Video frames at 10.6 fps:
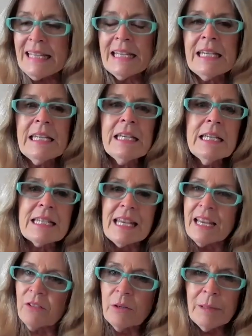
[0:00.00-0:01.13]
thing is
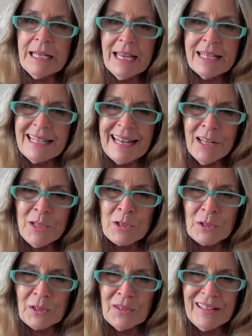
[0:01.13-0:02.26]
everybody has an
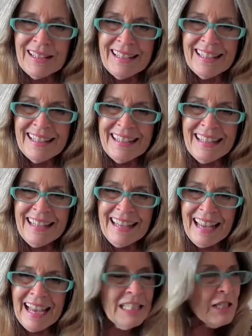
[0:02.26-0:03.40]
answer.
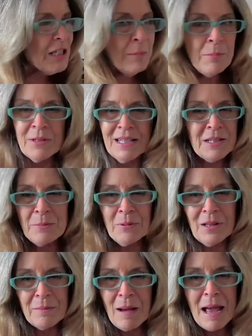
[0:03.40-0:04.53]
And it's
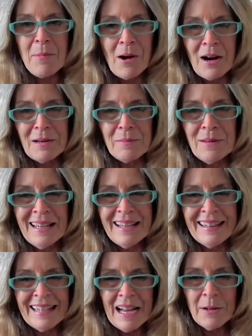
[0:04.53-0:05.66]
unpredictable on my part, being
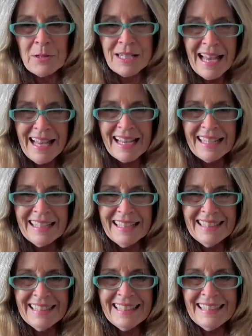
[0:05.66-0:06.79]
on the outside.
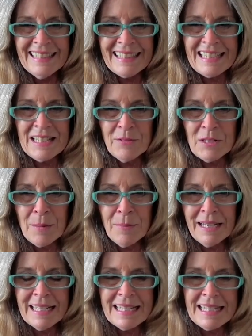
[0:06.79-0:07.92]
Because if
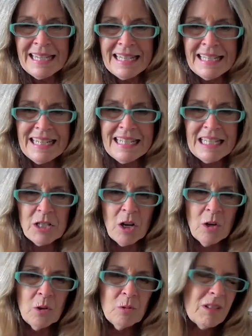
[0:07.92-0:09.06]
somebody at 60 says,
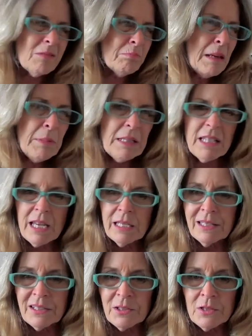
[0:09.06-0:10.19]
oh, well, maybe 10
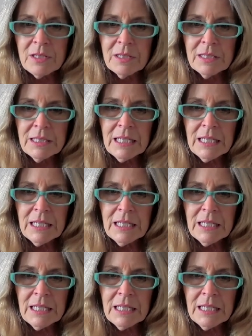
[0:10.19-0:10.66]
years,